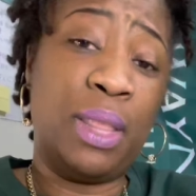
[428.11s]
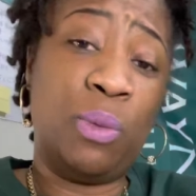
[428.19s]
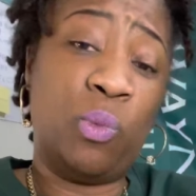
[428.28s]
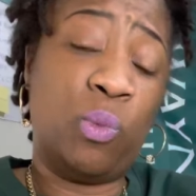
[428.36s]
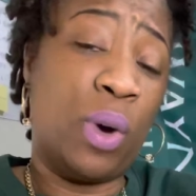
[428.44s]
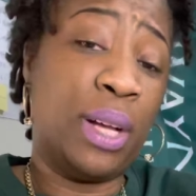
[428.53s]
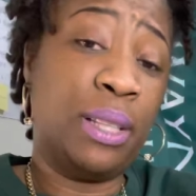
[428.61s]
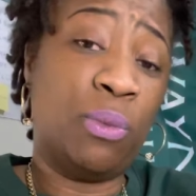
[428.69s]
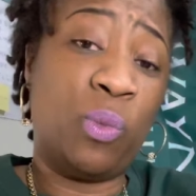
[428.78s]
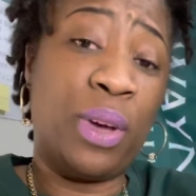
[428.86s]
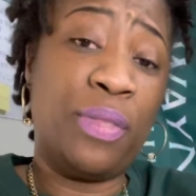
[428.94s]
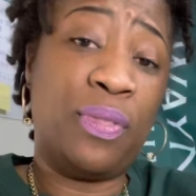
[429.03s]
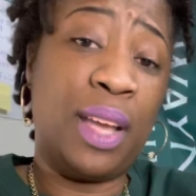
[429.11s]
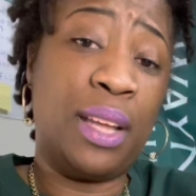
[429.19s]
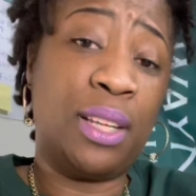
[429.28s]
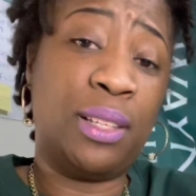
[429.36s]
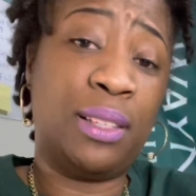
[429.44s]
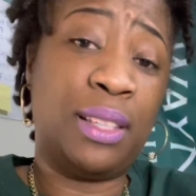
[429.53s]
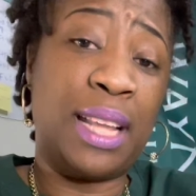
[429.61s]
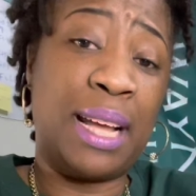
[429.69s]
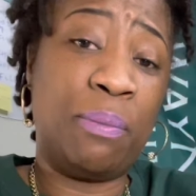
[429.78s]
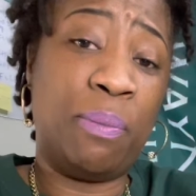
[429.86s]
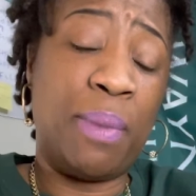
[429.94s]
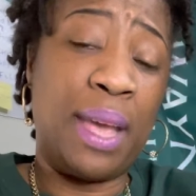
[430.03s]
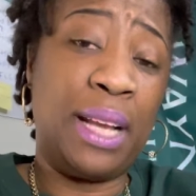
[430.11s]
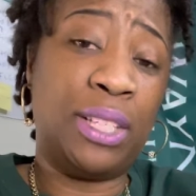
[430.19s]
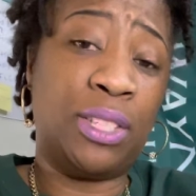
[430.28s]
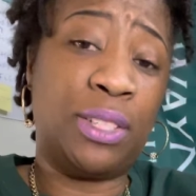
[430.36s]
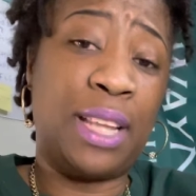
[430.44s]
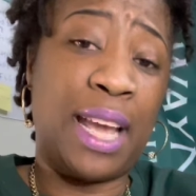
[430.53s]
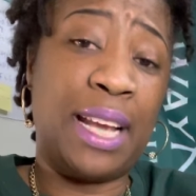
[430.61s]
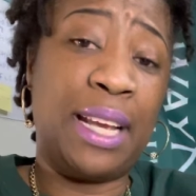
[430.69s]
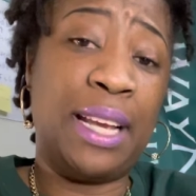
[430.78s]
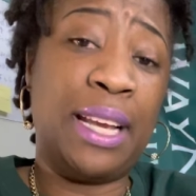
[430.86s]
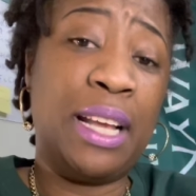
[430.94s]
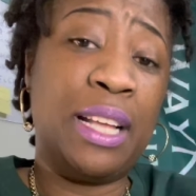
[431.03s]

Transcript: one, one thing that made your day